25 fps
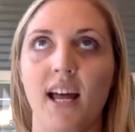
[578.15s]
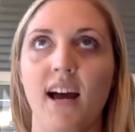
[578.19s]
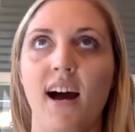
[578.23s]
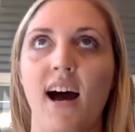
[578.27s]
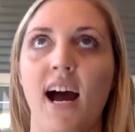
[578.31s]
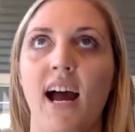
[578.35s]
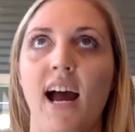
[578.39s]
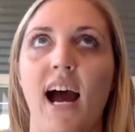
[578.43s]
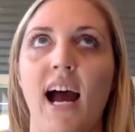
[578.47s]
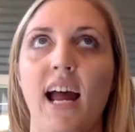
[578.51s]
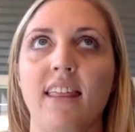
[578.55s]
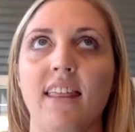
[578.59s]

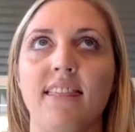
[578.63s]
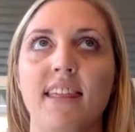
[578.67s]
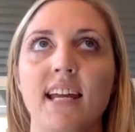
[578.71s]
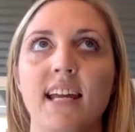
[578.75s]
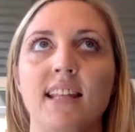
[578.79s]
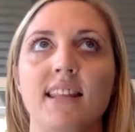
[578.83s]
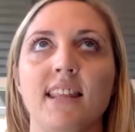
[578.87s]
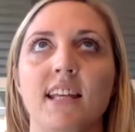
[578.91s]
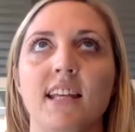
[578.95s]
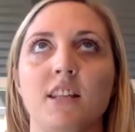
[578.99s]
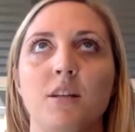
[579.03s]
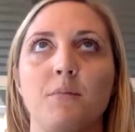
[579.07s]
I
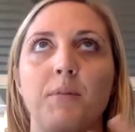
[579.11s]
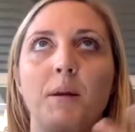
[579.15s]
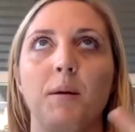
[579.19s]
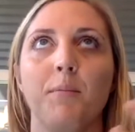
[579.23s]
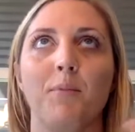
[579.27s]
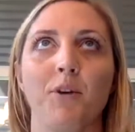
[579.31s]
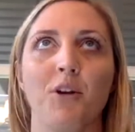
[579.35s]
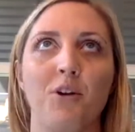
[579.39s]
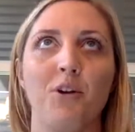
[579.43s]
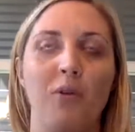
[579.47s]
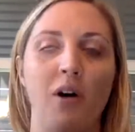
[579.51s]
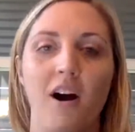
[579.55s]
think that the
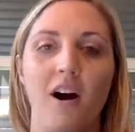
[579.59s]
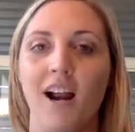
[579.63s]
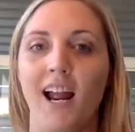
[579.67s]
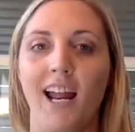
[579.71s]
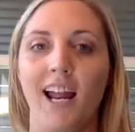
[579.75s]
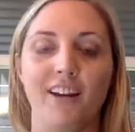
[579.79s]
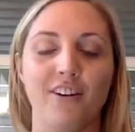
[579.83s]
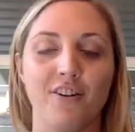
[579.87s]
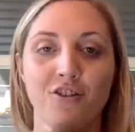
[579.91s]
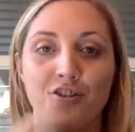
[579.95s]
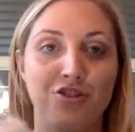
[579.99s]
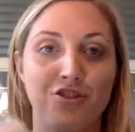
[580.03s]
people who are
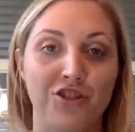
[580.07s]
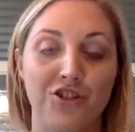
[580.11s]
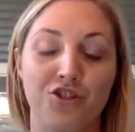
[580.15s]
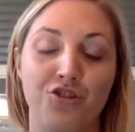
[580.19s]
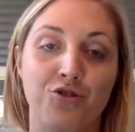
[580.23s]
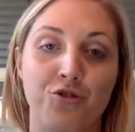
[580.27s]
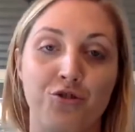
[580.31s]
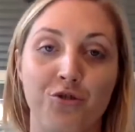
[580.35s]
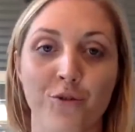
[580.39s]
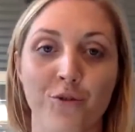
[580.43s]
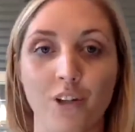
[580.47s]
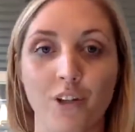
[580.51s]
haters
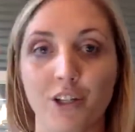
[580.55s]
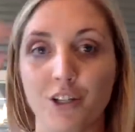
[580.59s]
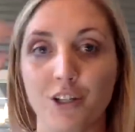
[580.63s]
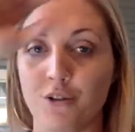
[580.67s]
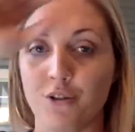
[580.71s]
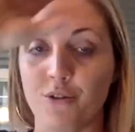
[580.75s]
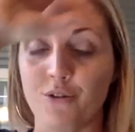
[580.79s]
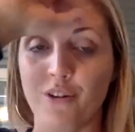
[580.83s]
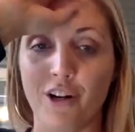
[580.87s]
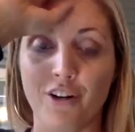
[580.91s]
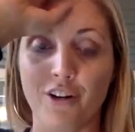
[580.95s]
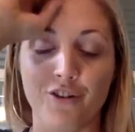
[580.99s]
just truly
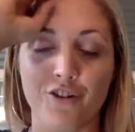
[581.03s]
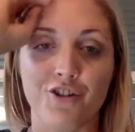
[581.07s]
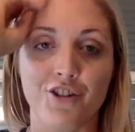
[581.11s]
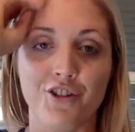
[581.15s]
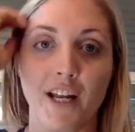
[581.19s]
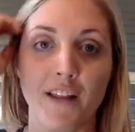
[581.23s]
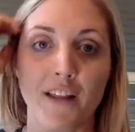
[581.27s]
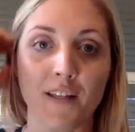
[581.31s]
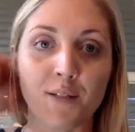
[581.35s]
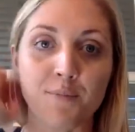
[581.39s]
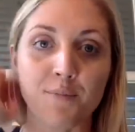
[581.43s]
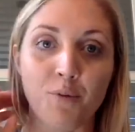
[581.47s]
don't
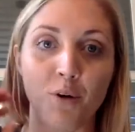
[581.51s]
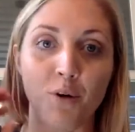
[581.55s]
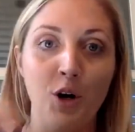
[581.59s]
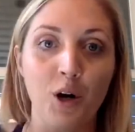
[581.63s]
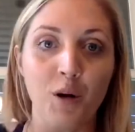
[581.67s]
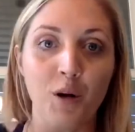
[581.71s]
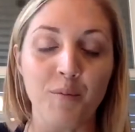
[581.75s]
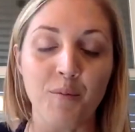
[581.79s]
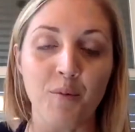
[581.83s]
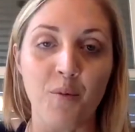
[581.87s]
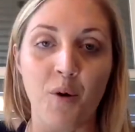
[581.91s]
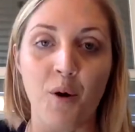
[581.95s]
understand this
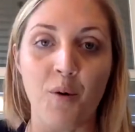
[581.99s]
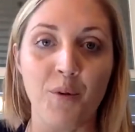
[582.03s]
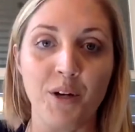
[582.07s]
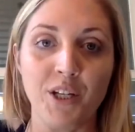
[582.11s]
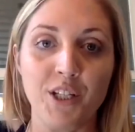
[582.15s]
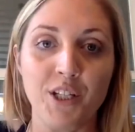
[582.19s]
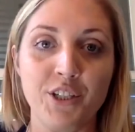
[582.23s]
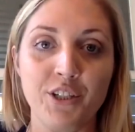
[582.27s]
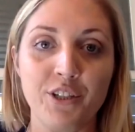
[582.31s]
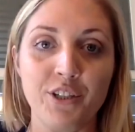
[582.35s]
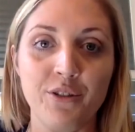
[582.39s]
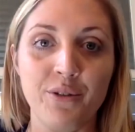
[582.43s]
program and what we
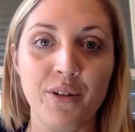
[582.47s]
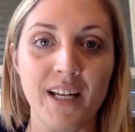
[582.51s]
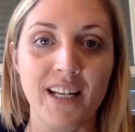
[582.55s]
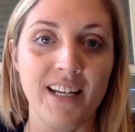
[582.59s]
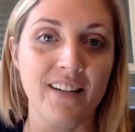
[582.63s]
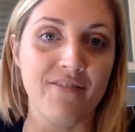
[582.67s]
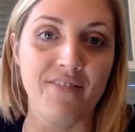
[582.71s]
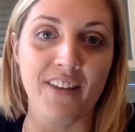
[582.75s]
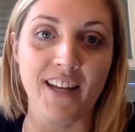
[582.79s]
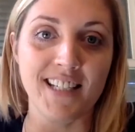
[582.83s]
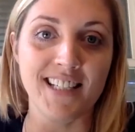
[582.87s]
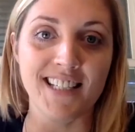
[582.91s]
do. And
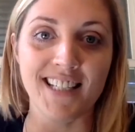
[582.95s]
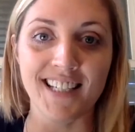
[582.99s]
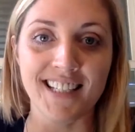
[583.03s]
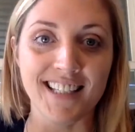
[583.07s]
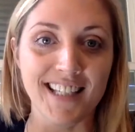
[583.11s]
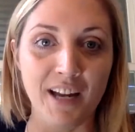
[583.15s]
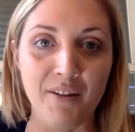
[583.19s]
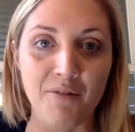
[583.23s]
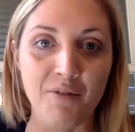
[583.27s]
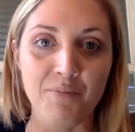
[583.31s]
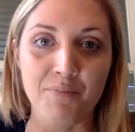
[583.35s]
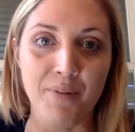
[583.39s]
if they did,
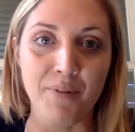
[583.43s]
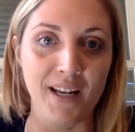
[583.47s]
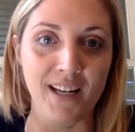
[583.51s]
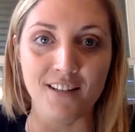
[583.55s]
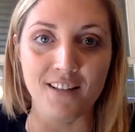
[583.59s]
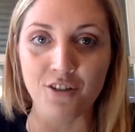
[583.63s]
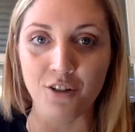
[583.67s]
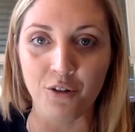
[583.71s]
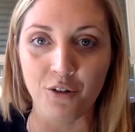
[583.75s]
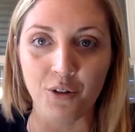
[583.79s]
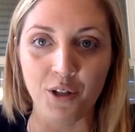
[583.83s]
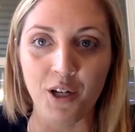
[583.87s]
they would be
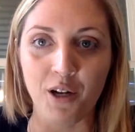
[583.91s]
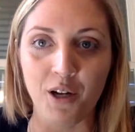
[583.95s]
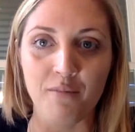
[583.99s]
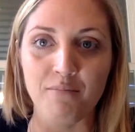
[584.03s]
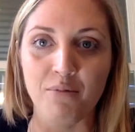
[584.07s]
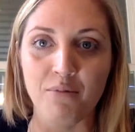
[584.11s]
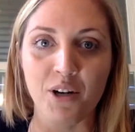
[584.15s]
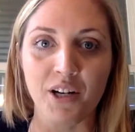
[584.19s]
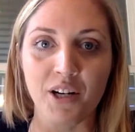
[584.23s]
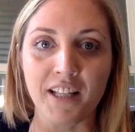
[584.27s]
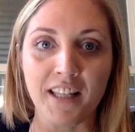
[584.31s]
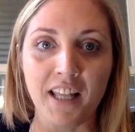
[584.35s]
totally on
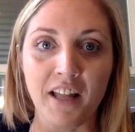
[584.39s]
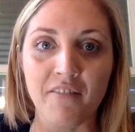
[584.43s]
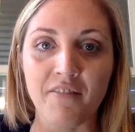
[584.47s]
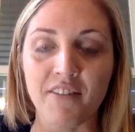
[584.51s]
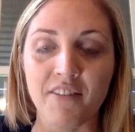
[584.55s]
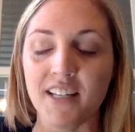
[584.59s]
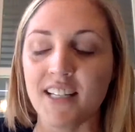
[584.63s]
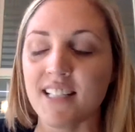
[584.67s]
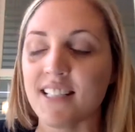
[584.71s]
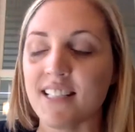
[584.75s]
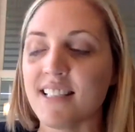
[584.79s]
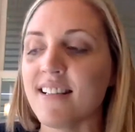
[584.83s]
board and love this.